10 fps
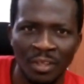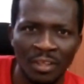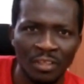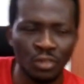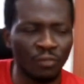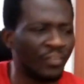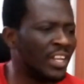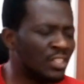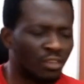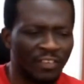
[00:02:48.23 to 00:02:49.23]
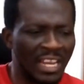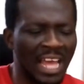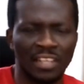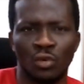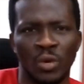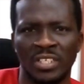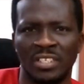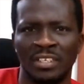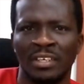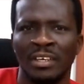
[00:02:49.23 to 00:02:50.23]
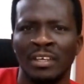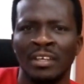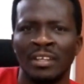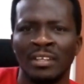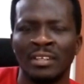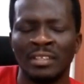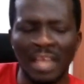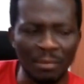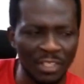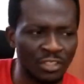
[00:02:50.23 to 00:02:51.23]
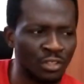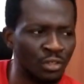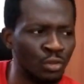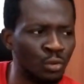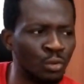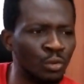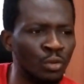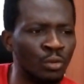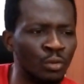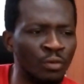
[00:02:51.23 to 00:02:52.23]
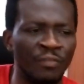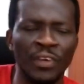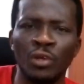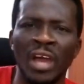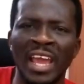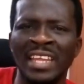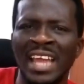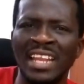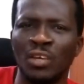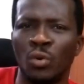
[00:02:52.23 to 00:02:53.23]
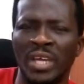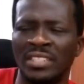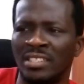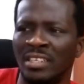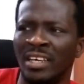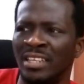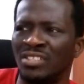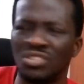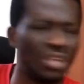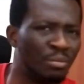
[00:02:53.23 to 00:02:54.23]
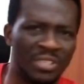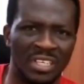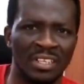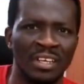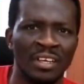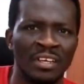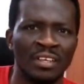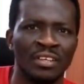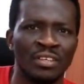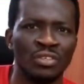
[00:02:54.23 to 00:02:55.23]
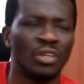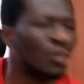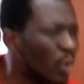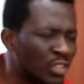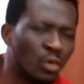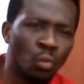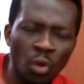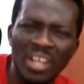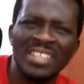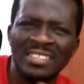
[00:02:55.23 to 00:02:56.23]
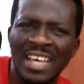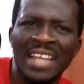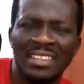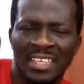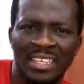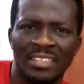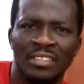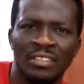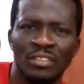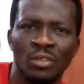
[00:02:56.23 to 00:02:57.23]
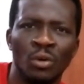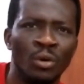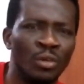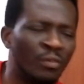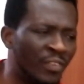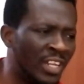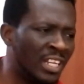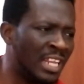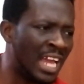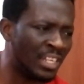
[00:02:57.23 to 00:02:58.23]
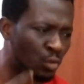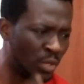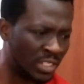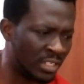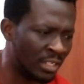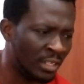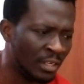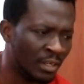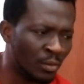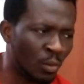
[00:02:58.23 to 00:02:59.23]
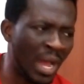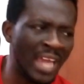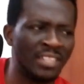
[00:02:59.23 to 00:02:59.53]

So feelings of inadequacy, that means you feel you are inadequate in something. So the question, what is that thing? You're feeling inadequate. Why?